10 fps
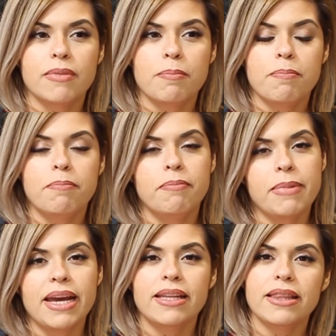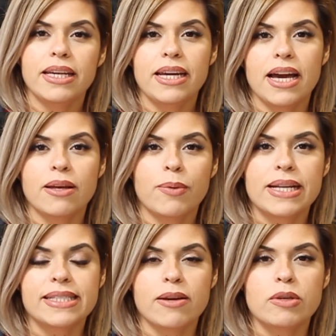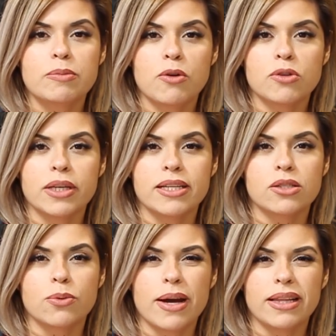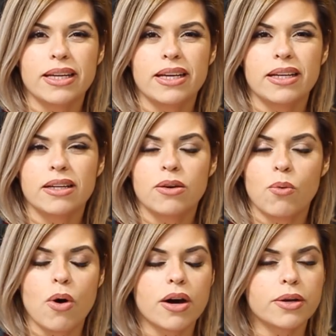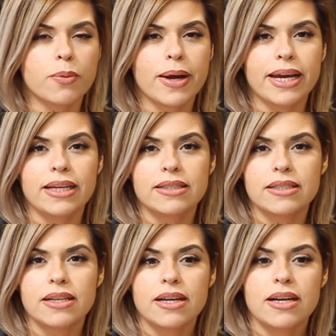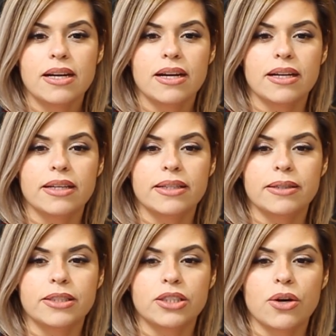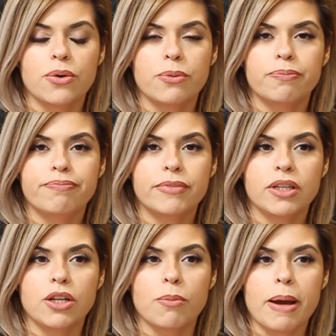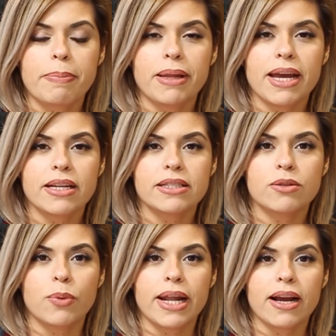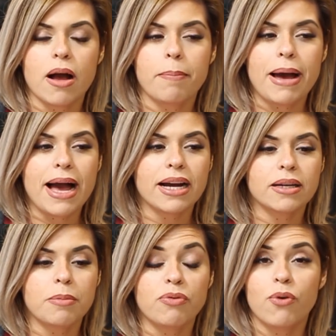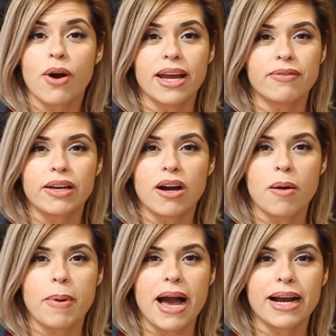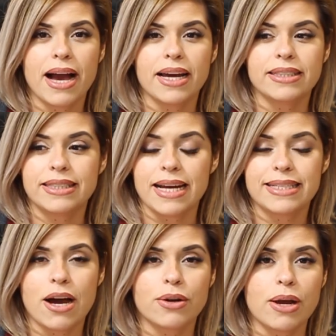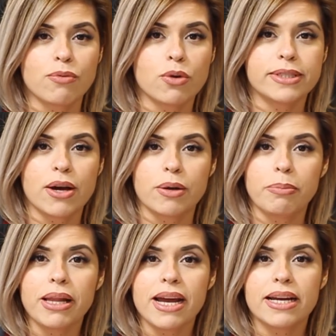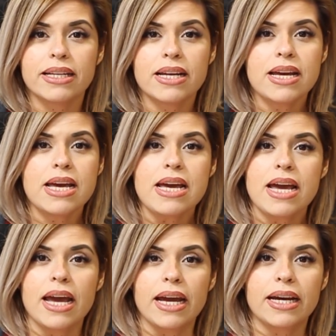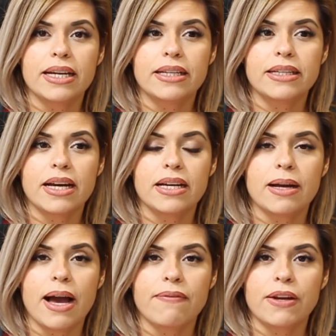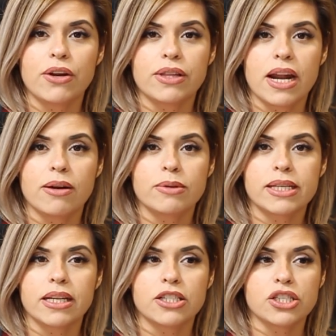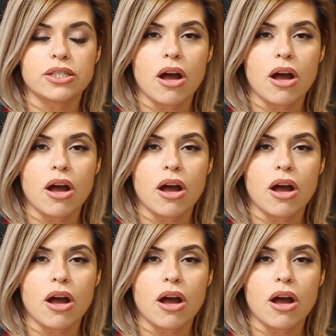Mainly, I want to say it was mostly swelling, water weight. So, you know, my plan when I got back, before I even got back, I sat down, I wrote down a plan, and I figured that I was gonna just